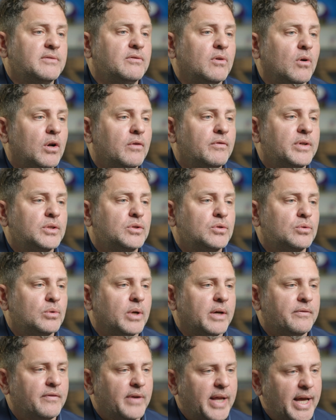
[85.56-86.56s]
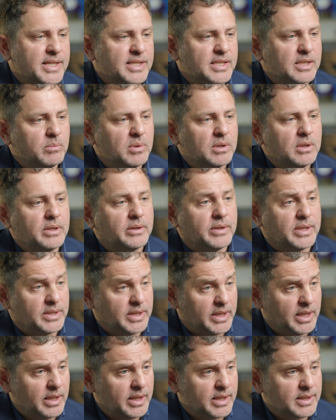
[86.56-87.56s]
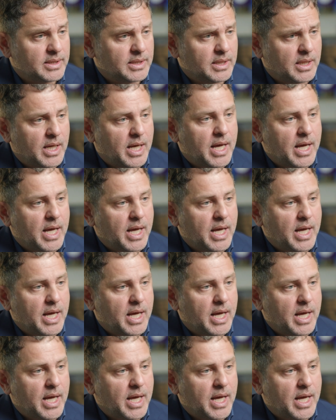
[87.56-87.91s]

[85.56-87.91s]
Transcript: evolve into a flexible, resilient,